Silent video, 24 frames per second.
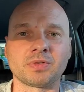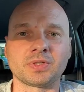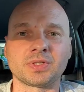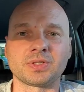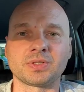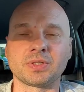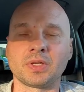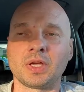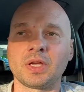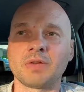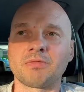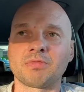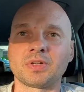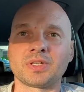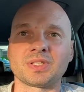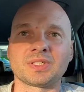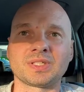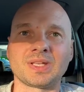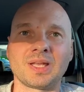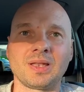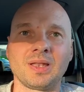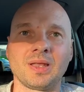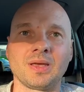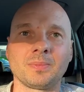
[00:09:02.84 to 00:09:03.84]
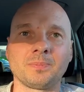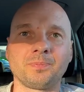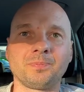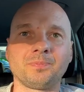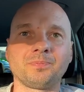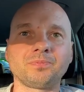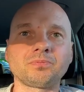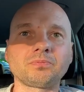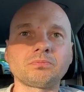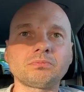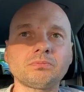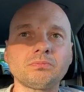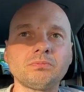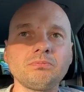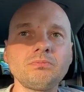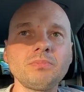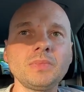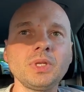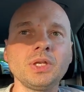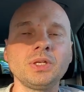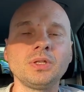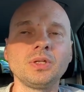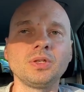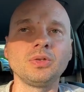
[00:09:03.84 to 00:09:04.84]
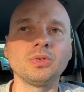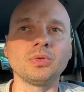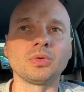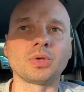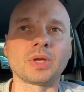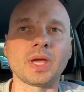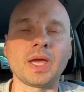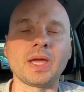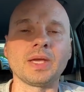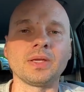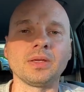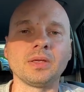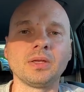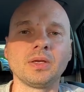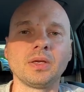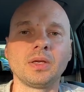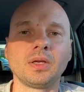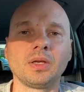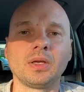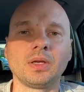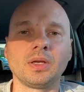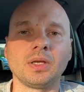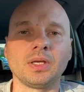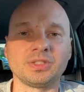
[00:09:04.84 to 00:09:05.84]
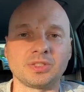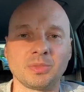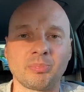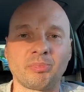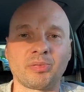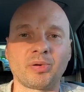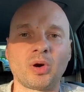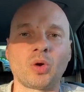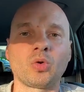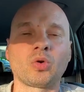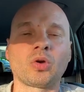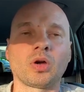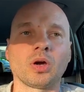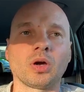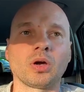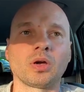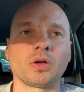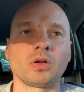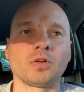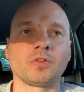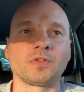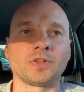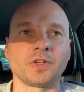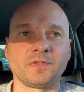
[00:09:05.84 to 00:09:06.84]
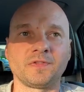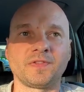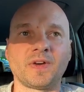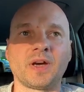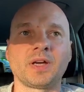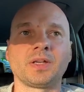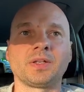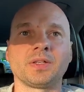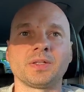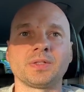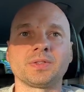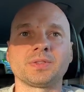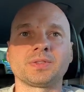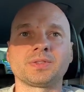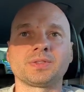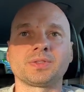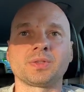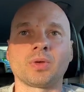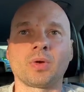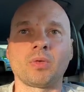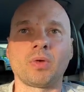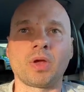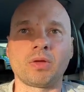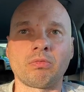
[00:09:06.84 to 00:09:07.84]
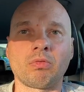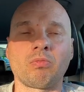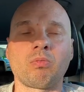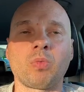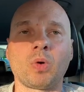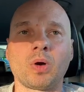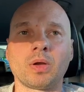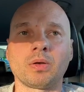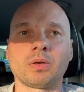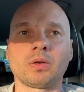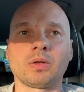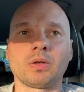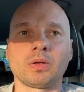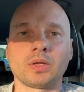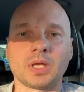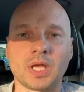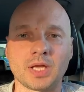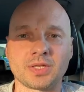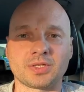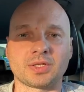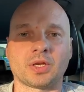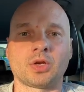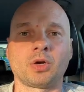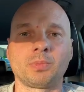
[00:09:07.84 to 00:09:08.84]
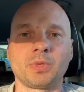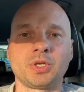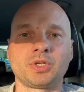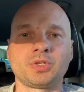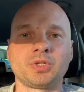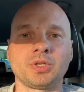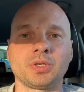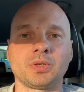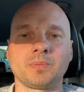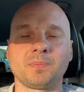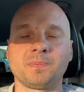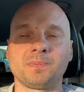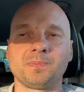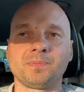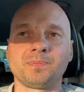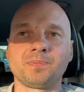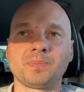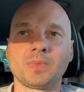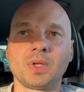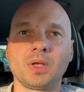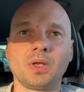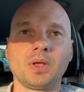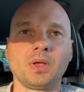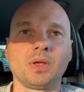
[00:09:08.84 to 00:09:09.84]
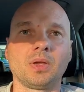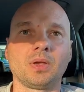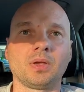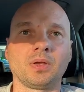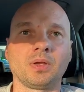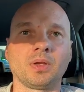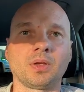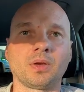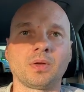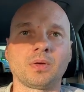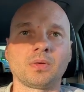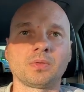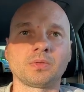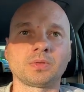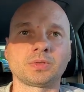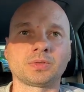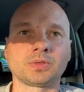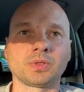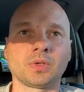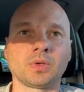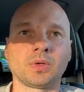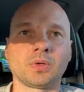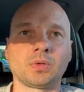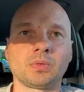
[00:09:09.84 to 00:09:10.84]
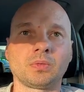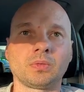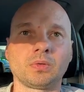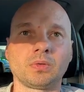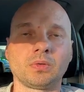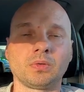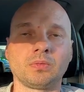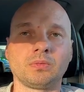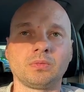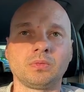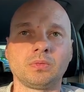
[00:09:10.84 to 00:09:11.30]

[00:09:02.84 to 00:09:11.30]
every seller in the UK is a broker for the finance, so everyone gets a commission. You know, so